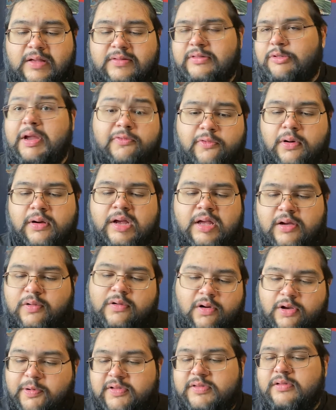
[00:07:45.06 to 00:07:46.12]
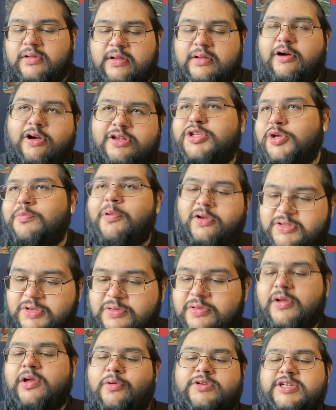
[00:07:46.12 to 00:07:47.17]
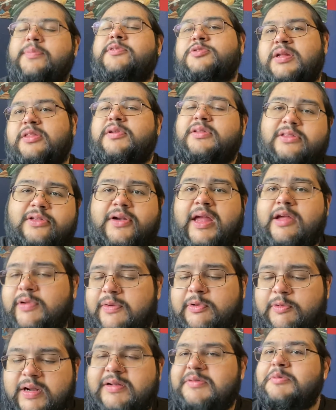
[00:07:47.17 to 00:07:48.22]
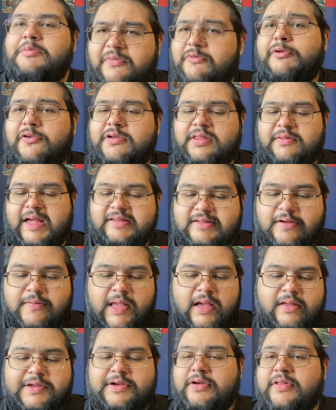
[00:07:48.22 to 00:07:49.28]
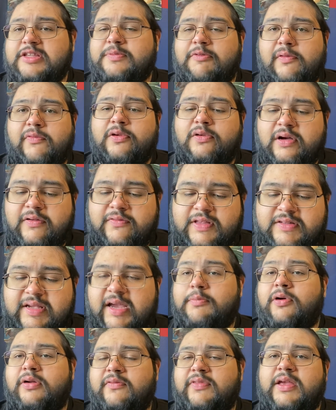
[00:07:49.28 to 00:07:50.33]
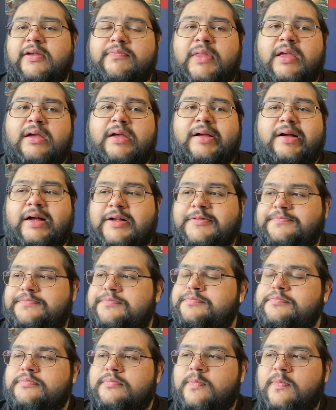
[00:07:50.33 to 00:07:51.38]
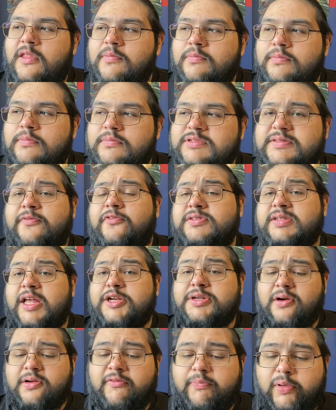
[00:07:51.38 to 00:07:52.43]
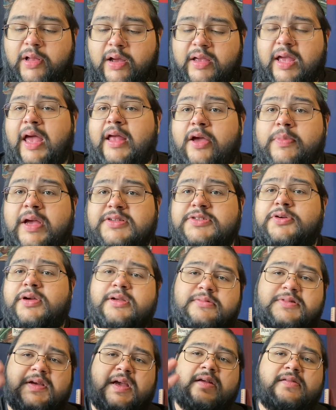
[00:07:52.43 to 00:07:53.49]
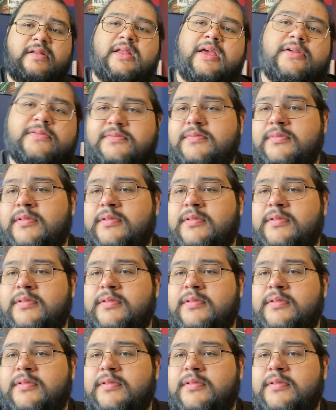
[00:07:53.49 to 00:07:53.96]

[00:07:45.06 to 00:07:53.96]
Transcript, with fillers: three and four, or arc part, uh, arc two, part two, or chapters twenty-three to thirty-eight, whatever you want to refer to them as. So there you go. That's my review of the second part of the um, first selection arc of Blue Lock, and I hope you guys enjoyed. See you guys later.